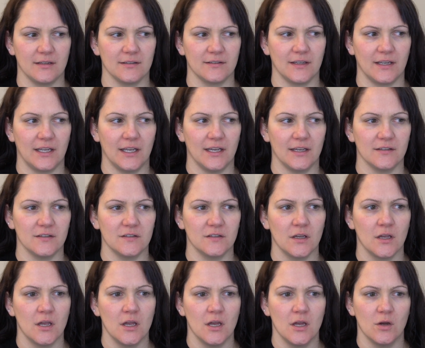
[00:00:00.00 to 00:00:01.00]
because I
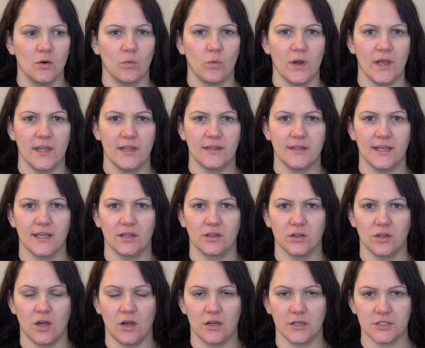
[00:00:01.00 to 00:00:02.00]
guess when they
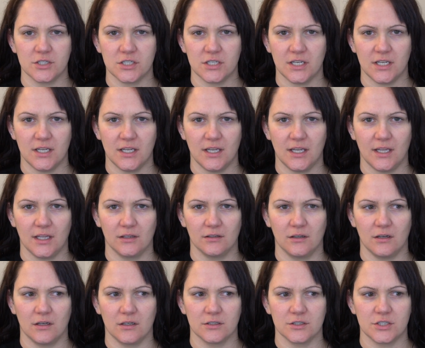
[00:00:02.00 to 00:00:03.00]
launched it, it
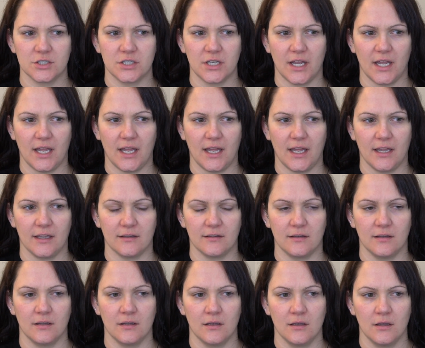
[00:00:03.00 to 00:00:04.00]
launched at
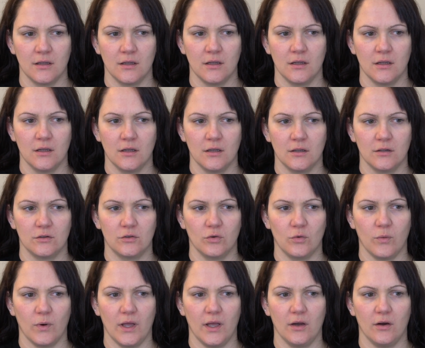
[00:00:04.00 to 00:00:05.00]

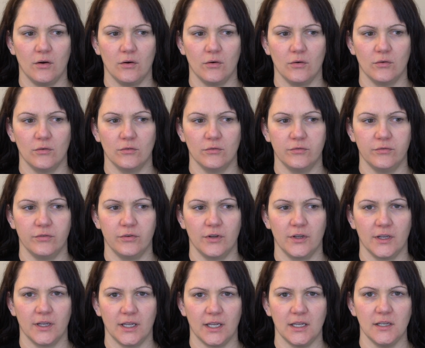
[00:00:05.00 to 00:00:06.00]
twelve
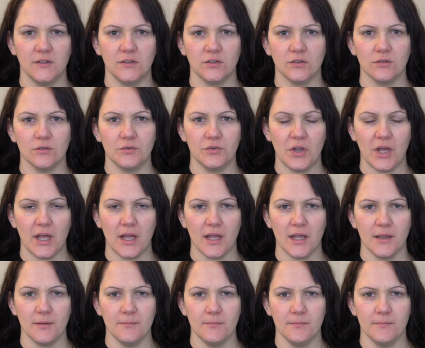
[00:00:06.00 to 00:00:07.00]
Eastern
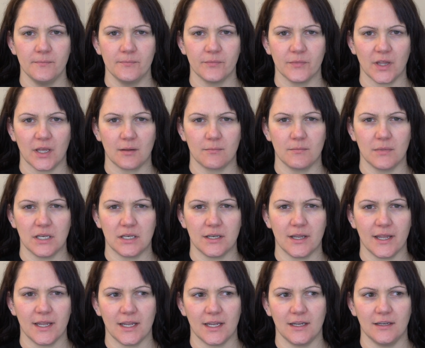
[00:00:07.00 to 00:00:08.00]
time, like
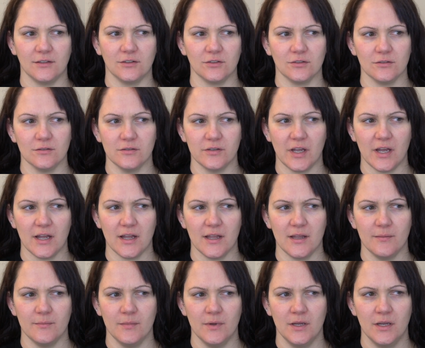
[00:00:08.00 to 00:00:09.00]
midnight Eastern
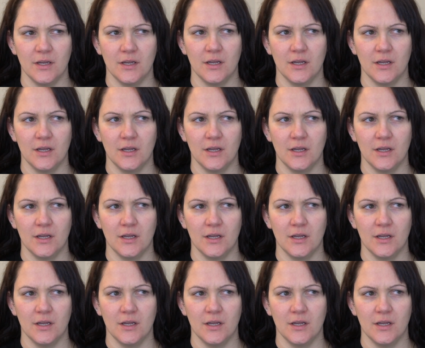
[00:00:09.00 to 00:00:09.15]
time.